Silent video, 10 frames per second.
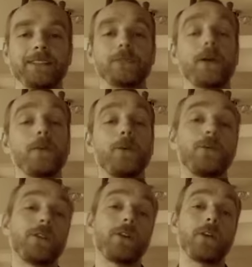So I've
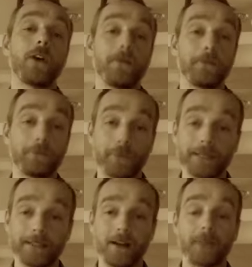also got free
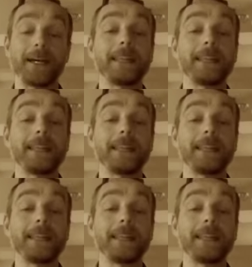time,